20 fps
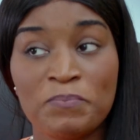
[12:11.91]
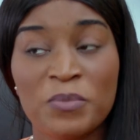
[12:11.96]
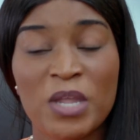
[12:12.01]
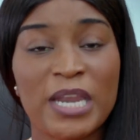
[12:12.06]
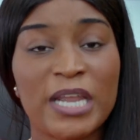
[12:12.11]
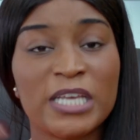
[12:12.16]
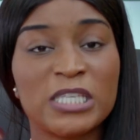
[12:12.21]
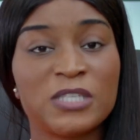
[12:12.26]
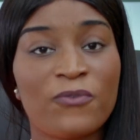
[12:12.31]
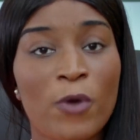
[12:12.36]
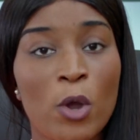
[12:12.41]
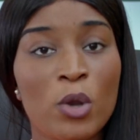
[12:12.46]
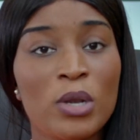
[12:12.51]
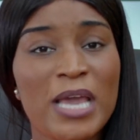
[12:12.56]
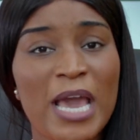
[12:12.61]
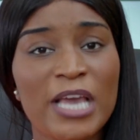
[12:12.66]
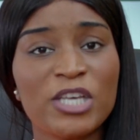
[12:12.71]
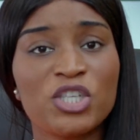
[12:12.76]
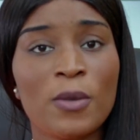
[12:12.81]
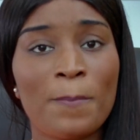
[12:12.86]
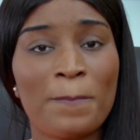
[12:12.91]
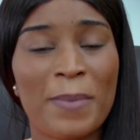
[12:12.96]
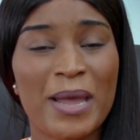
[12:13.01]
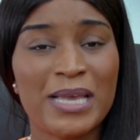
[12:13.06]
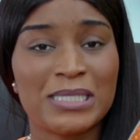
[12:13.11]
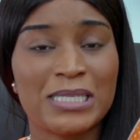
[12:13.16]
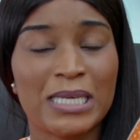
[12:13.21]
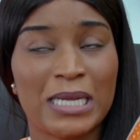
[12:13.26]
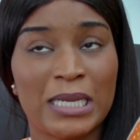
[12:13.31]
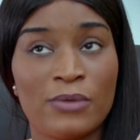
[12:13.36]
And exfoliation
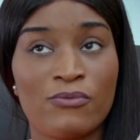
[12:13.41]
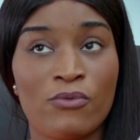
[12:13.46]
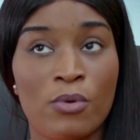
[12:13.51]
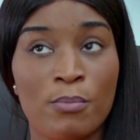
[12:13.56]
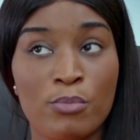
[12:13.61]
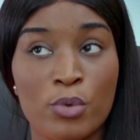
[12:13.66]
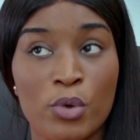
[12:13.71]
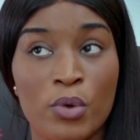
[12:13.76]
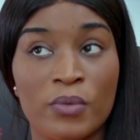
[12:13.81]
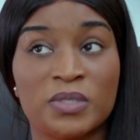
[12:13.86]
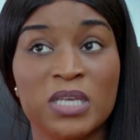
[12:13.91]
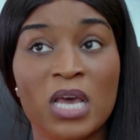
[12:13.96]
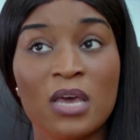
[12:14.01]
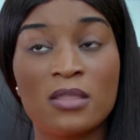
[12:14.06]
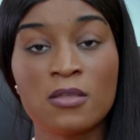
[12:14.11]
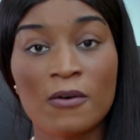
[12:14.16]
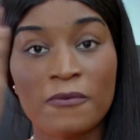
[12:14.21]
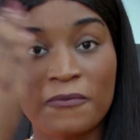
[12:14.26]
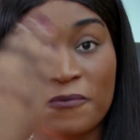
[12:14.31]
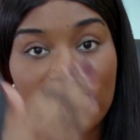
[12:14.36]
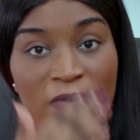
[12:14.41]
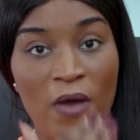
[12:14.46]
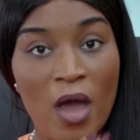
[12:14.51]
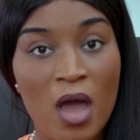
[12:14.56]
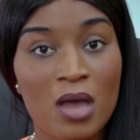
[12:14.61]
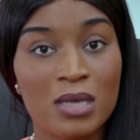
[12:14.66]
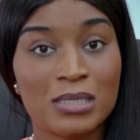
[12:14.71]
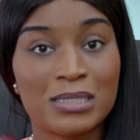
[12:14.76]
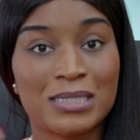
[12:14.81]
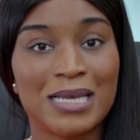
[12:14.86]
basically removes the
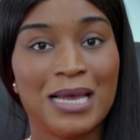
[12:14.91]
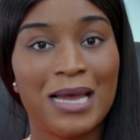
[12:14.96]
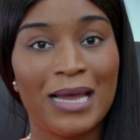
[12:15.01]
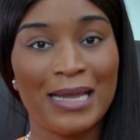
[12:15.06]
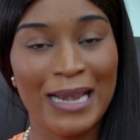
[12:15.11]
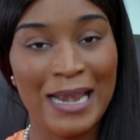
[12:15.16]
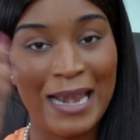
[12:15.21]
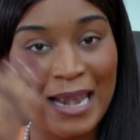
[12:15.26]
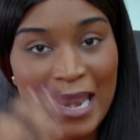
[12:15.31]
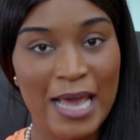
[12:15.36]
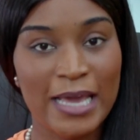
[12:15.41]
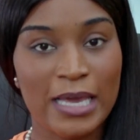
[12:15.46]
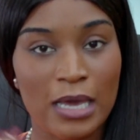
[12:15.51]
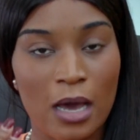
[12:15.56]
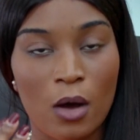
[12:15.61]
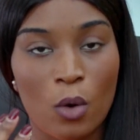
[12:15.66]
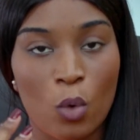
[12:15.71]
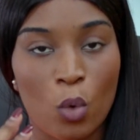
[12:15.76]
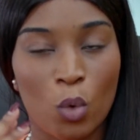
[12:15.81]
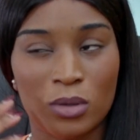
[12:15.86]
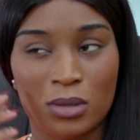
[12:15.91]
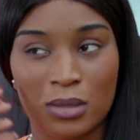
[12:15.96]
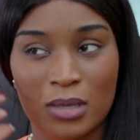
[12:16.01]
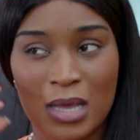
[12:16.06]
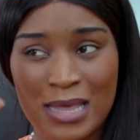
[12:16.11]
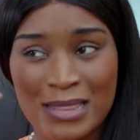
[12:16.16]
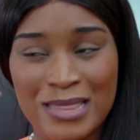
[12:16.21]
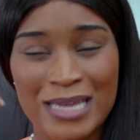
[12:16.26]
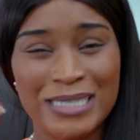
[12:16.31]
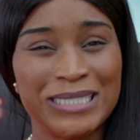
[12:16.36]
first layer or
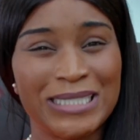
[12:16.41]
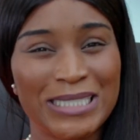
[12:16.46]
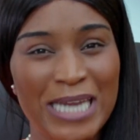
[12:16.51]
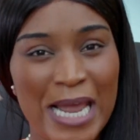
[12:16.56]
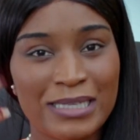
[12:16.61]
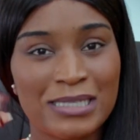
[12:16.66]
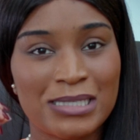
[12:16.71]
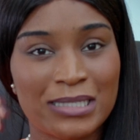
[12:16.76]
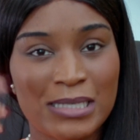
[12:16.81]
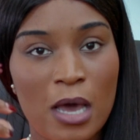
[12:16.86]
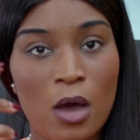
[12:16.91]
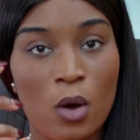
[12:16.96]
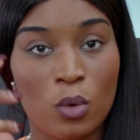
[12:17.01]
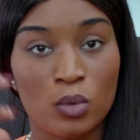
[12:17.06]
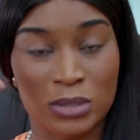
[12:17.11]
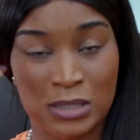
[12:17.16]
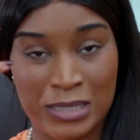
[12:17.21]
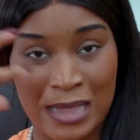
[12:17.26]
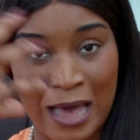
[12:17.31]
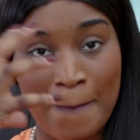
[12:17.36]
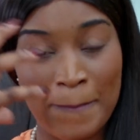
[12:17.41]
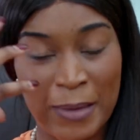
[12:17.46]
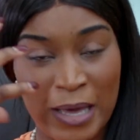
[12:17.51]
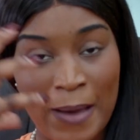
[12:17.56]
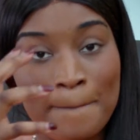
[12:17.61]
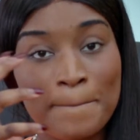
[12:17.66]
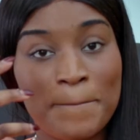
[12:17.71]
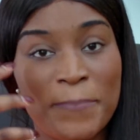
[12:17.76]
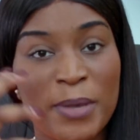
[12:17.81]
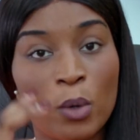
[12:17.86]
the dead cells that
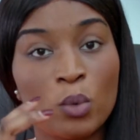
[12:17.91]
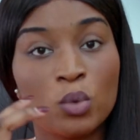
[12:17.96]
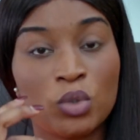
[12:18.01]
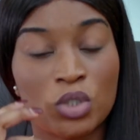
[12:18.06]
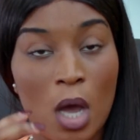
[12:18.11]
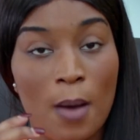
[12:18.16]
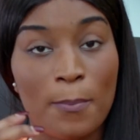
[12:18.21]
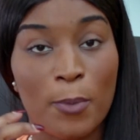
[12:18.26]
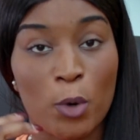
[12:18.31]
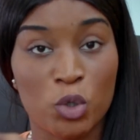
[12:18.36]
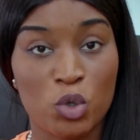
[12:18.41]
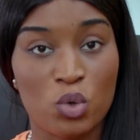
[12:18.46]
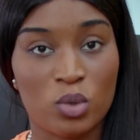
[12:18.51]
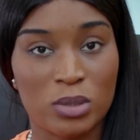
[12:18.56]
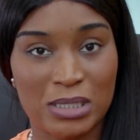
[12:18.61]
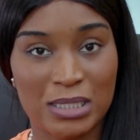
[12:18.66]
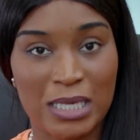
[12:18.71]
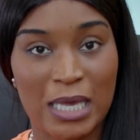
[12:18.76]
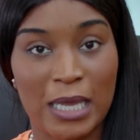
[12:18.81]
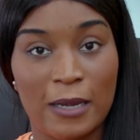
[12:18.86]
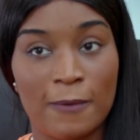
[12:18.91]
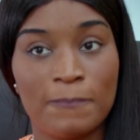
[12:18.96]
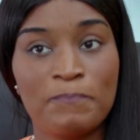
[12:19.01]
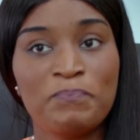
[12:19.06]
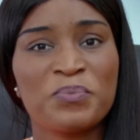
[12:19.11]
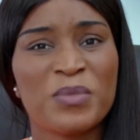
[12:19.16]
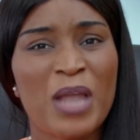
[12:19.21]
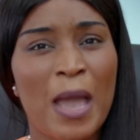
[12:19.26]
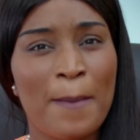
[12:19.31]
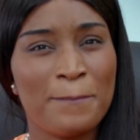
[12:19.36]
can build up on your skin
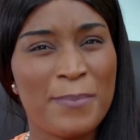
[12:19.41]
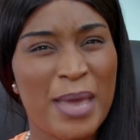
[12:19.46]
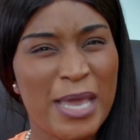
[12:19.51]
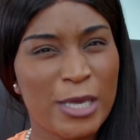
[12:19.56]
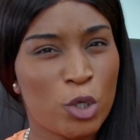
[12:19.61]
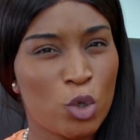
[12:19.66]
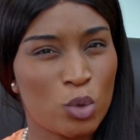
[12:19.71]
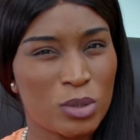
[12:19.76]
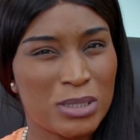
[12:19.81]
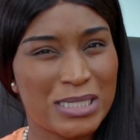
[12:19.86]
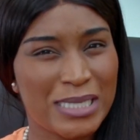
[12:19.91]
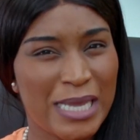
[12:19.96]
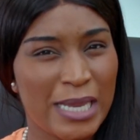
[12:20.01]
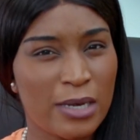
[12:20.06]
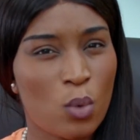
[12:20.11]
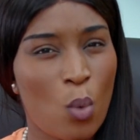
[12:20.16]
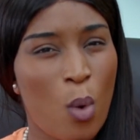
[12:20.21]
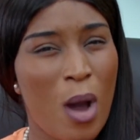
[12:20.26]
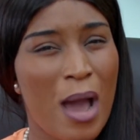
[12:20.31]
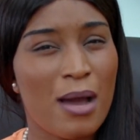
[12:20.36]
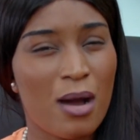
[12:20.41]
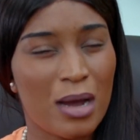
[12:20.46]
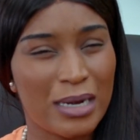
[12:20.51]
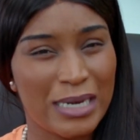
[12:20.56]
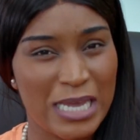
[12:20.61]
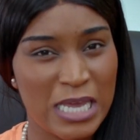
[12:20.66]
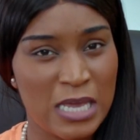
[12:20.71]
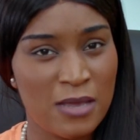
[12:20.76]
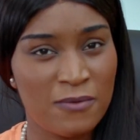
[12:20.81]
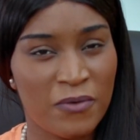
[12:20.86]
and make your skin quite
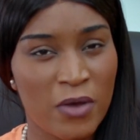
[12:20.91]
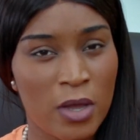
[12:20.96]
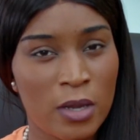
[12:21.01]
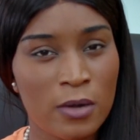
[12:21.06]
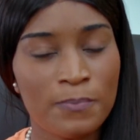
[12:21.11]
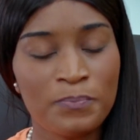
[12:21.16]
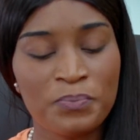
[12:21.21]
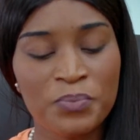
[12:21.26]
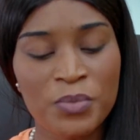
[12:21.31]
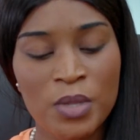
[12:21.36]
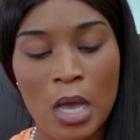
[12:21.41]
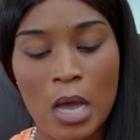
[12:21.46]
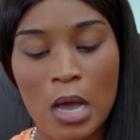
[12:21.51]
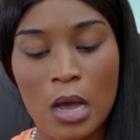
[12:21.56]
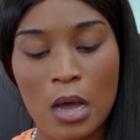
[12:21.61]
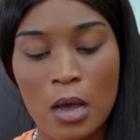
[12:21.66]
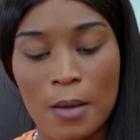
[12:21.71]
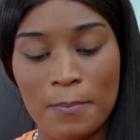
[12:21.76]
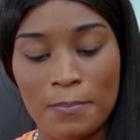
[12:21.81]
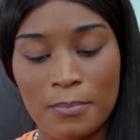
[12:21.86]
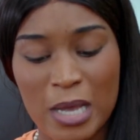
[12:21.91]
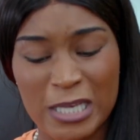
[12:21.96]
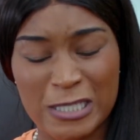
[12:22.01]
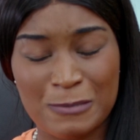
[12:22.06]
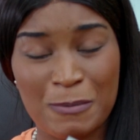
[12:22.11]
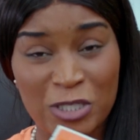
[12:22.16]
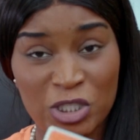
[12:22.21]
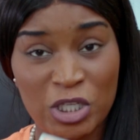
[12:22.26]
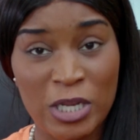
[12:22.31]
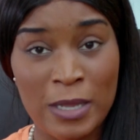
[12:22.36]
uneven,
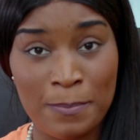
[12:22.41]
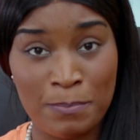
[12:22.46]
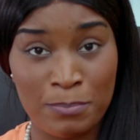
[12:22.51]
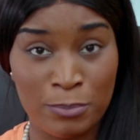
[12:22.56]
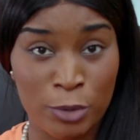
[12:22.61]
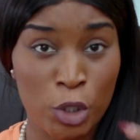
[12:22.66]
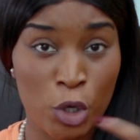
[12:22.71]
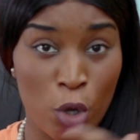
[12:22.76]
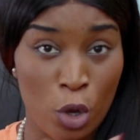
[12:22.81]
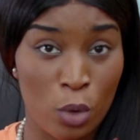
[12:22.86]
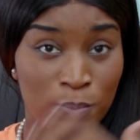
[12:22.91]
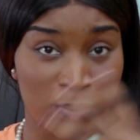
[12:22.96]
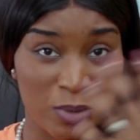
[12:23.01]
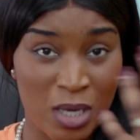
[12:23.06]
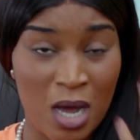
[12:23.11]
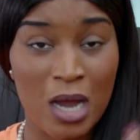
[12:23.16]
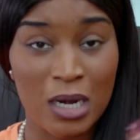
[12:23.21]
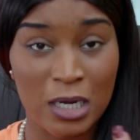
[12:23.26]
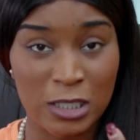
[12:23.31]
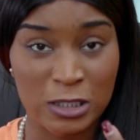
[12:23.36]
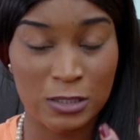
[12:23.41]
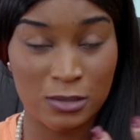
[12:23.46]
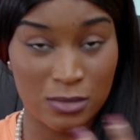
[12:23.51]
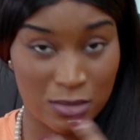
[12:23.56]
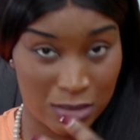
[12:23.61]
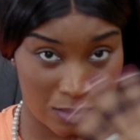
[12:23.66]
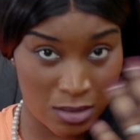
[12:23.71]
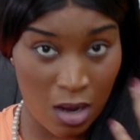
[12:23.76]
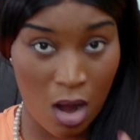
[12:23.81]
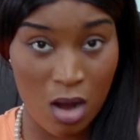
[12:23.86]
especially colored
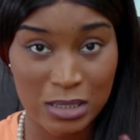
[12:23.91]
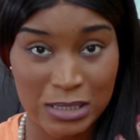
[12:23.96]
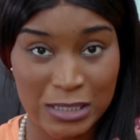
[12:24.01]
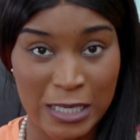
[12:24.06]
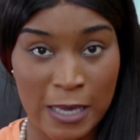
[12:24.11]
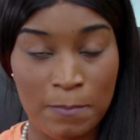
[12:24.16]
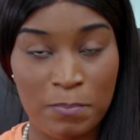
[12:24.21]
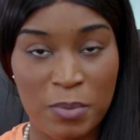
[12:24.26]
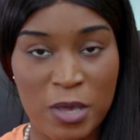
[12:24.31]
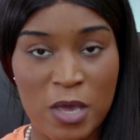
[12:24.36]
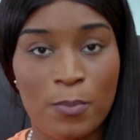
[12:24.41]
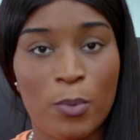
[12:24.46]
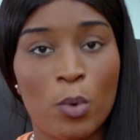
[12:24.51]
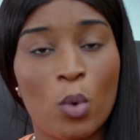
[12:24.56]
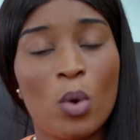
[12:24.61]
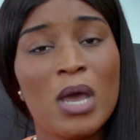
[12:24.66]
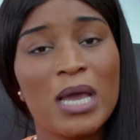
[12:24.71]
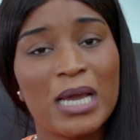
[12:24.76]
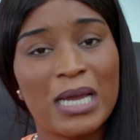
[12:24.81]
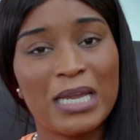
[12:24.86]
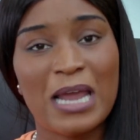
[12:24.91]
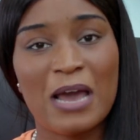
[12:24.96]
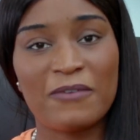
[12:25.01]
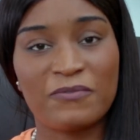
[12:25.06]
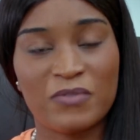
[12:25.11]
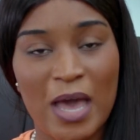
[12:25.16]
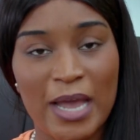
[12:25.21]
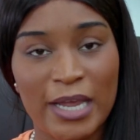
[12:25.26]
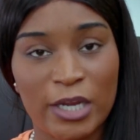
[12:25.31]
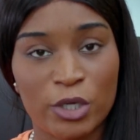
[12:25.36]
dark skin people can
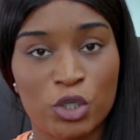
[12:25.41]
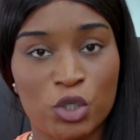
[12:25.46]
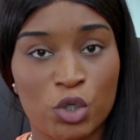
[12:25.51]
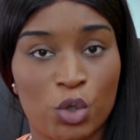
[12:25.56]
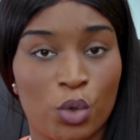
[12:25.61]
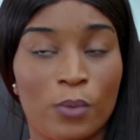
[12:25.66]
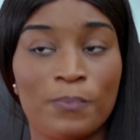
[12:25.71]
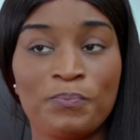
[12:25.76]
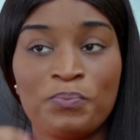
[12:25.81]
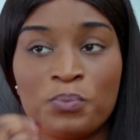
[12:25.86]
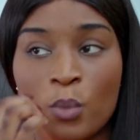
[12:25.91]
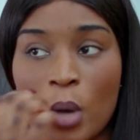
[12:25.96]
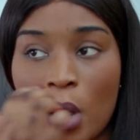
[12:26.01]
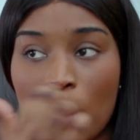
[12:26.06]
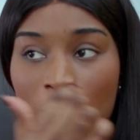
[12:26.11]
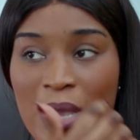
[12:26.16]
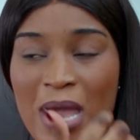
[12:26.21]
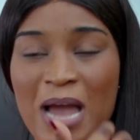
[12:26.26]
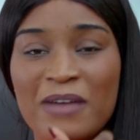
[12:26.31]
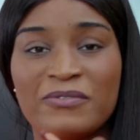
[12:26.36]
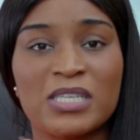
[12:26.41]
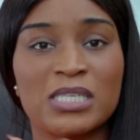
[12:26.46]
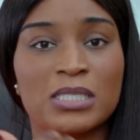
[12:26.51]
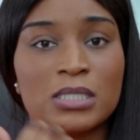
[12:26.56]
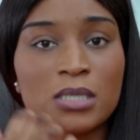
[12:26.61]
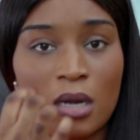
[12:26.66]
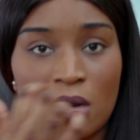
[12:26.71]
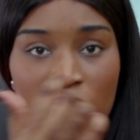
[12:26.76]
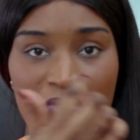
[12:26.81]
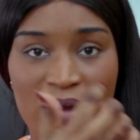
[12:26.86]
have that issue where we have
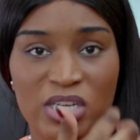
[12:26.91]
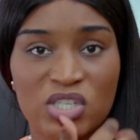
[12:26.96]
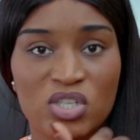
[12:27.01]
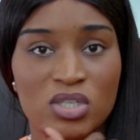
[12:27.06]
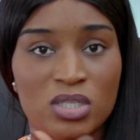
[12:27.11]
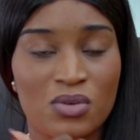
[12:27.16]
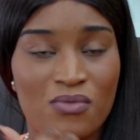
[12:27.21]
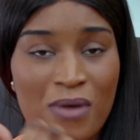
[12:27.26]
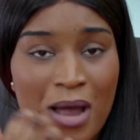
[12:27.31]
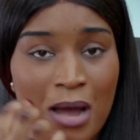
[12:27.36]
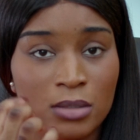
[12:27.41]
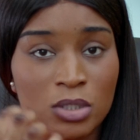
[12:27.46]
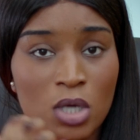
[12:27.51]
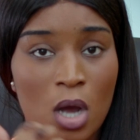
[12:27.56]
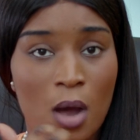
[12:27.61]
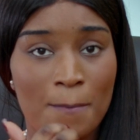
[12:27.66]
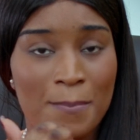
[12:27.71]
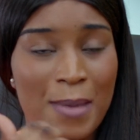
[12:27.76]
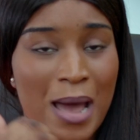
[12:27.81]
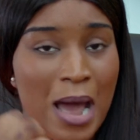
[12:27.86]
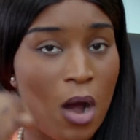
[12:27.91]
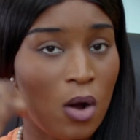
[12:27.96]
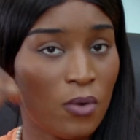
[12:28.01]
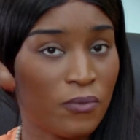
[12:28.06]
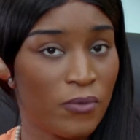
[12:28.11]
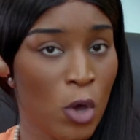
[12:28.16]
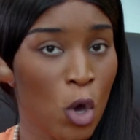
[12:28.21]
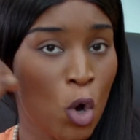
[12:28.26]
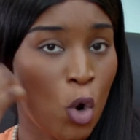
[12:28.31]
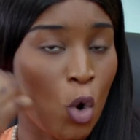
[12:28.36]
discolorations around our
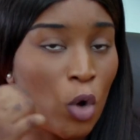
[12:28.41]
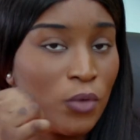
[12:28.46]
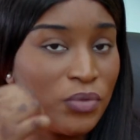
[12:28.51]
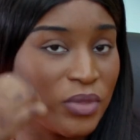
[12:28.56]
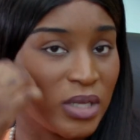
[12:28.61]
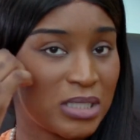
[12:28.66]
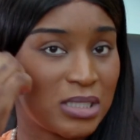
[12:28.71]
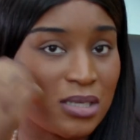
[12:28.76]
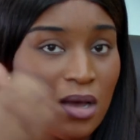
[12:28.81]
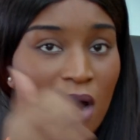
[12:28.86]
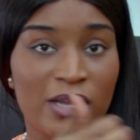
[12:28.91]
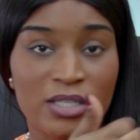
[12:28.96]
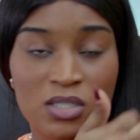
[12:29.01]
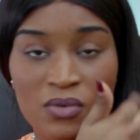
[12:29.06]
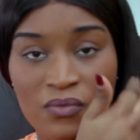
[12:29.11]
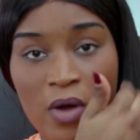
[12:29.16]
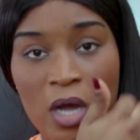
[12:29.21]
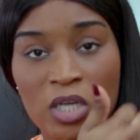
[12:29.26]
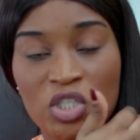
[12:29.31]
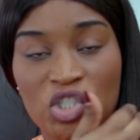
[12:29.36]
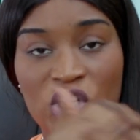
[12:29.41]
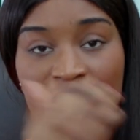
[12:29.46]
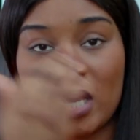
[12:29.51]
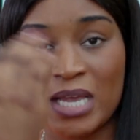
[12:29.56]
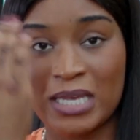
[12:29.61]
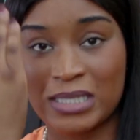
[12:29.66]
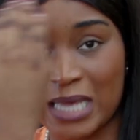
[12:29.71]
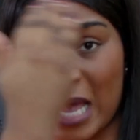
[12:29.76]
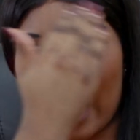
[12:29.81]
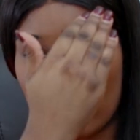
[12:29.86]
mouth, on the sides of our
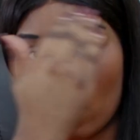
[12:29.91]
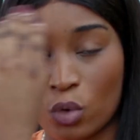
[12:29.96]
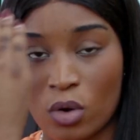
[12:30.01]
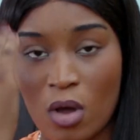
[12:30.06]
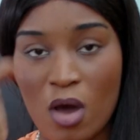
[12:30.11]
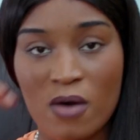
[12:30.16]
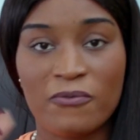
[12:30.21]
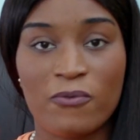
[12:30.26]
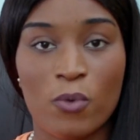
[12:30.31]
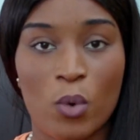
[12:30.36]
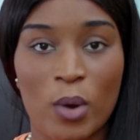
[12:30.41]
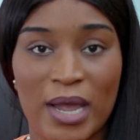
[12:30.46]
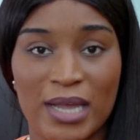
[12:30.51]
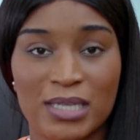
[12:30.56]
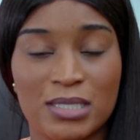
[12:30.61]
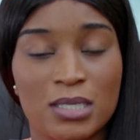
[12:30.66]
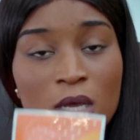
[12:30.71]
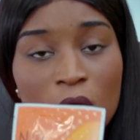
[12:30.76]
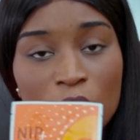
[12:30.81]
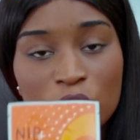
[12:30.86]
cheeks and on our foreheads.